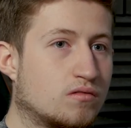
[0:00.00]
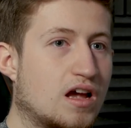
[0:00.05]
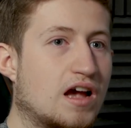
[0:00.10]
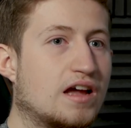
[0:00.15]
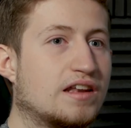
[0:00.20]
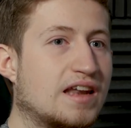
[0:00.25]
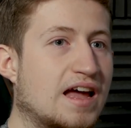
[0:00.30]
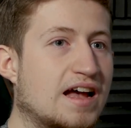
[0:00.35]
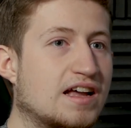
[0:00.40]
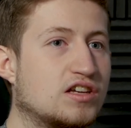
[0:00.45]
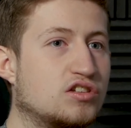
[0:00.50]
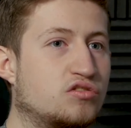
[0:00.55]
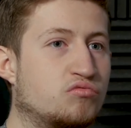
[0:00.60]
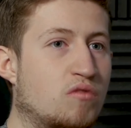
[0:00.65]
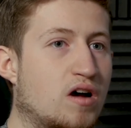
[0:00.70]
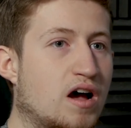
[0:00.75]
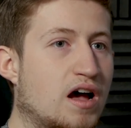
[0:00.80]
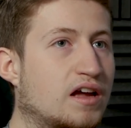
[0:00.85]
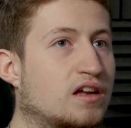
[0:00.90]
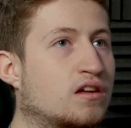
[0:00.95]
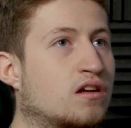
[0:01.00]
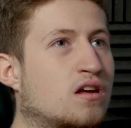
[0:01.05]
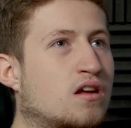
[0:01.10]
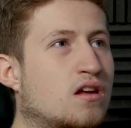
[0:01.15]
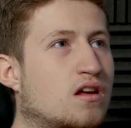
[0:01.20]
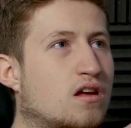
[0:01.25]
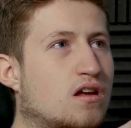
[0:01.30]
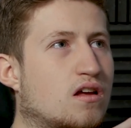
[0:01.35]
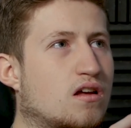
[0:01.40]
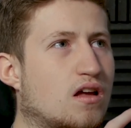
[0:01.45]
And that is why
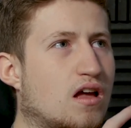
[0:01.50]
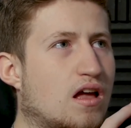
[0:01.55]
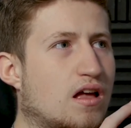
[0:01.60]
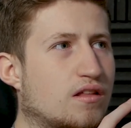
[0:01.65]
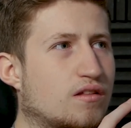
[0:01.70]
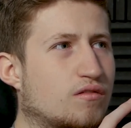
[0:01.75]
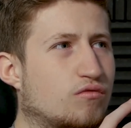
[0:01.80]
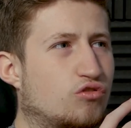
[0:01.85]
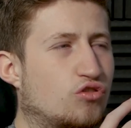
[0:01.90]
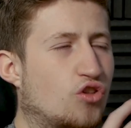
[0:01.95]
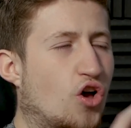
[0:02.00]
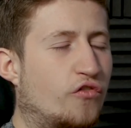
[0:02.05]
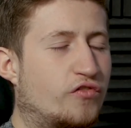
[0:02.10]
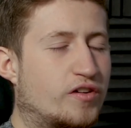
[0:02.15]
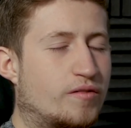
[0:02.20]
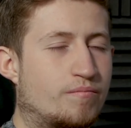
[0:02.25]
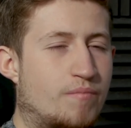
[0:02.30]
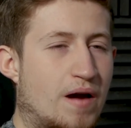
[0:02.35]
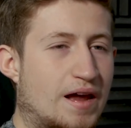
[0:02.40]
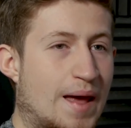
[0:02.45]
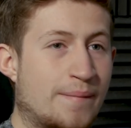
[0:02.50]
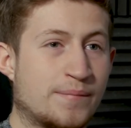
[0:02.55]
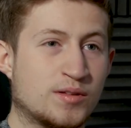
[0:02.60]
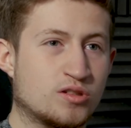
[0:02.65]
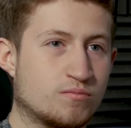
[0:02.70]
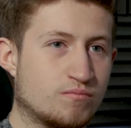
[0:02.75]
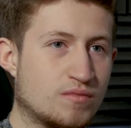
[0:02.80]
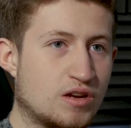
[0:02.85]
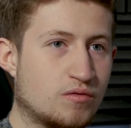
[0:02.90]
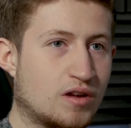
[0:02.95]
nothing bad happened
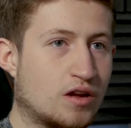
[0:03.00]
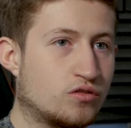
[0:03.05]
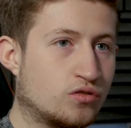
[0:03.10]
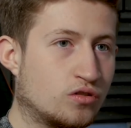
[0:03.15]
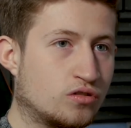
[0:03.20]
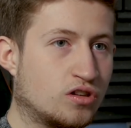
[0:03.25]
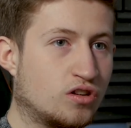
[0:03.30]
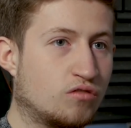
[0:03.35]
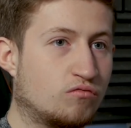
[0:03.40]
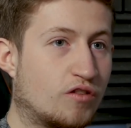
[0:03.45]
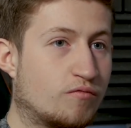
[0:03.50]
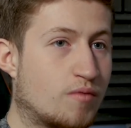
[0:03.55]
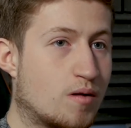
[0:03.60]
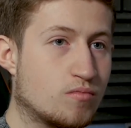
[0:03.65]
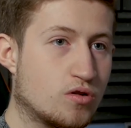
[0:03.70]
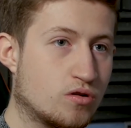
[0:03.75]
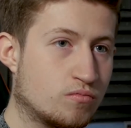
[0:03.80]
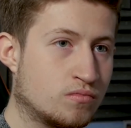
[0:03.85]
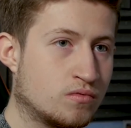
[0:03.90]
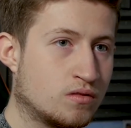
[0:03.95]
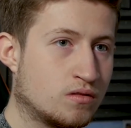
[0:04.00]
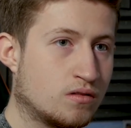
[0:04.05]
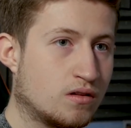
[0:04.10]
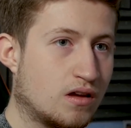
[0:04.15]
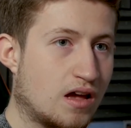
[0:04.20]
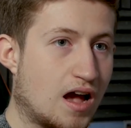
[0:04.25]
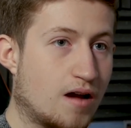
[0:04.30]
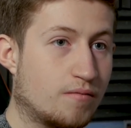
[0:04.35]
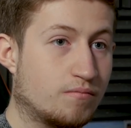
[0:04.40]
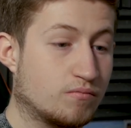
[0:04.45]
to me when I was younger with my mum,
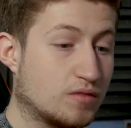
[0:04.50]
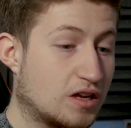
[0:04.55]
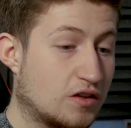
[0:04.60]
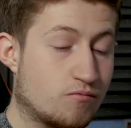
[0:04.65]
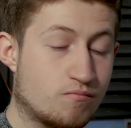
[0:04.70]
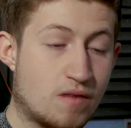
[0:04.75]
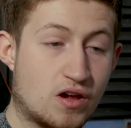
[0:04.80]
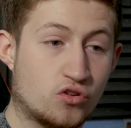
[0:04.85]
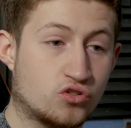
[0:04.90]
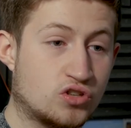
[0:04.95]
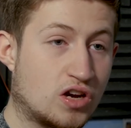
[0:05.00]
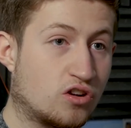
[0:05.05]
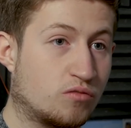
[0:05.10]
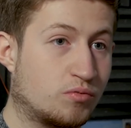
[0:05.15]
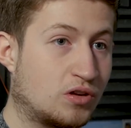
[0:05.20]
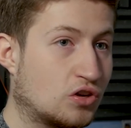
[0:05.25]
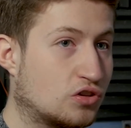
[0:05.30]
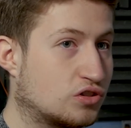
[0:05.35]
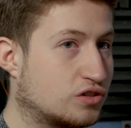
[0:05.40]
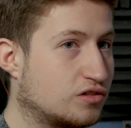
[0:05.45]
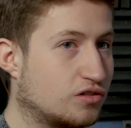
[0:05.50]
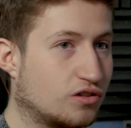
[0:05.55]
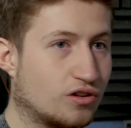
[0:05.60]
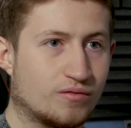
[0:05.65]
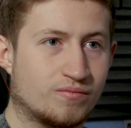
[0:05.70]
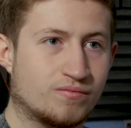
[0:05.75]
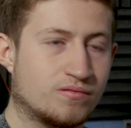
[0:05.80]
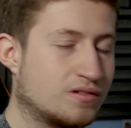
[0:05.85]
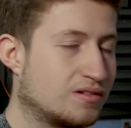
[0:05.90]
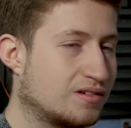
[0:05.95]
even my own shadow, because, you
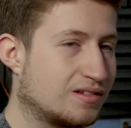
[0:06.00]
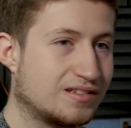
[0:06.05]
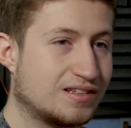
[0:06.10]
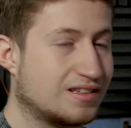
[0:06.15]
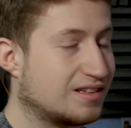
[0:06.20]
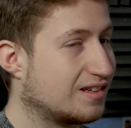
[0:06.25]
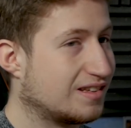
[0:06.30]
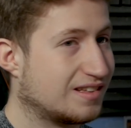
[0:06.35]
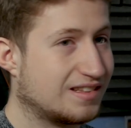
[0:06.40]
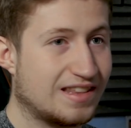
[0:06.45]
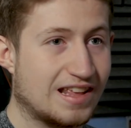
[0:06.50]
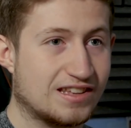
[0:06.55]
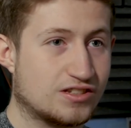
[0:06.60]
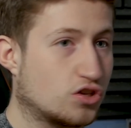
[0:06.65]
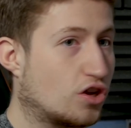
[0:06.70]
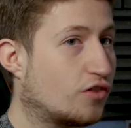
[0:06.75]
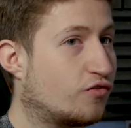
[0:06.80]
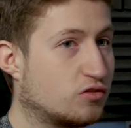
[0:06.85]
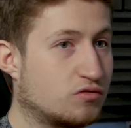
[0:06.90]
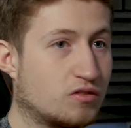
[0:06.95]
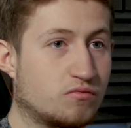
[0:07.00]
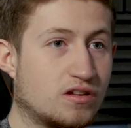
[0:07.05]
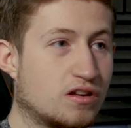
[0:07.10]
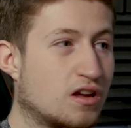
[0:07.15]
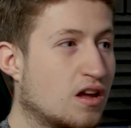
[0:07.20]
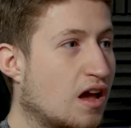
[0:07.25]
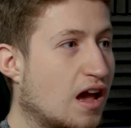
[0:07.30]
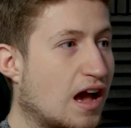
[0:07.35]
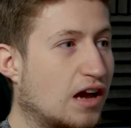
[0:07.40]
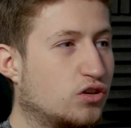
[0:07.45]
know, there's a lot of things.
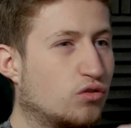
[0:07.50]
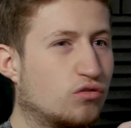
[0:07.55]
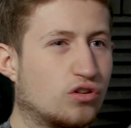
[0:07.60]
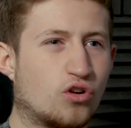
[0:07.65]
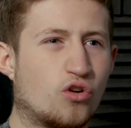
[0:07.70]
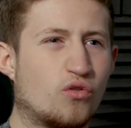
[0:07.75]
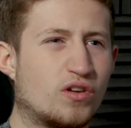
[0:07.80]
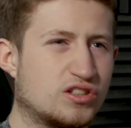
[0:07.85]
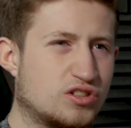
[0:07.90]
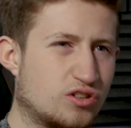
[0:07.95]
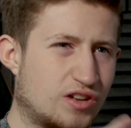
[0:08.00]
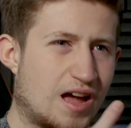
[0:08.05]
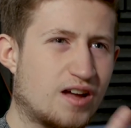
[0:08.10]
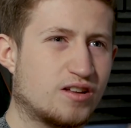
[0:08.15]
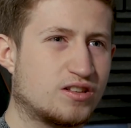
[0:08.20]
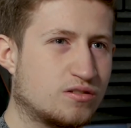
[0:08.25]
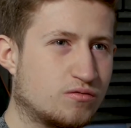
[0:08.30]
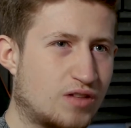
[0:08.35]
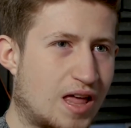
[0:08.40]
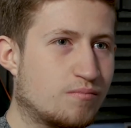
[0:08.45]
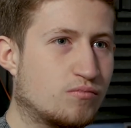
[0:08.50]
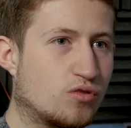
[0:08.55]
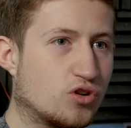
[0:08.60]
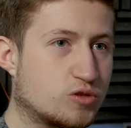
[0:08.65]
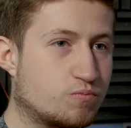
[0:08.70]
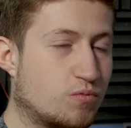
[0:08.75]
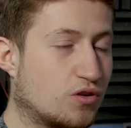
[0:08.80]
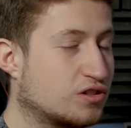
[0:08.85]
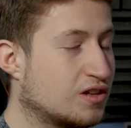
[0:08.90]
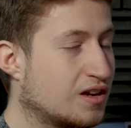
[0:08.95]
I don't want to go into that
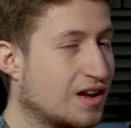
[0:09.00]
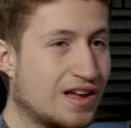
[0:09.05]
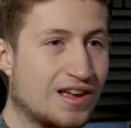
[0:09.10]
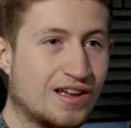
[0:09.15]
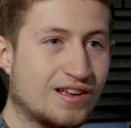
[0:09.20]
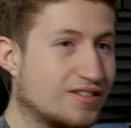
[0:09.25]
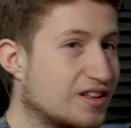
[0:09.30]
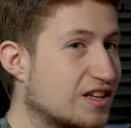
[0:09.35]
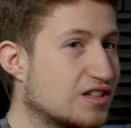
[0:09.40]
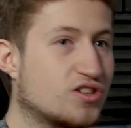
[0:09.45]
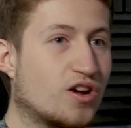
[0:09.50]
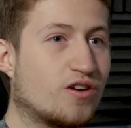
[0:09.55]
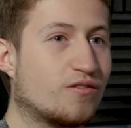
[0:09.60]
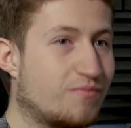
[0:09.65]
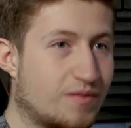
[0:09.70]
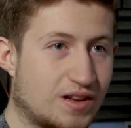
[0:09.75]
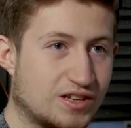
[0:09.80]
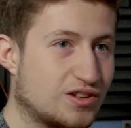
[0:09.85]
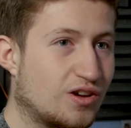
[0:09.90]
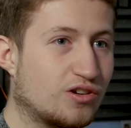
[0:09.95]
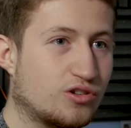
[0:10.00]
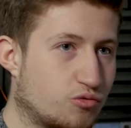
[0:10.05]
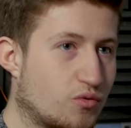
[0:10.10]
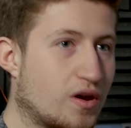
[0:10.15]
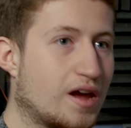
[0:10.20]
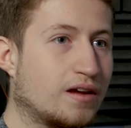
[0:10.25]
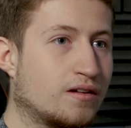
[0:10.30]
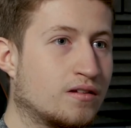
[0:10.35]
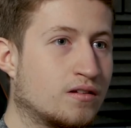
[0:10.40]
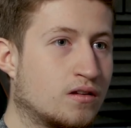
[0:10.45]
much, but it's not
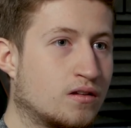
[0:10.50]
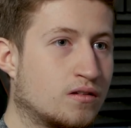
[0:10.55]
great.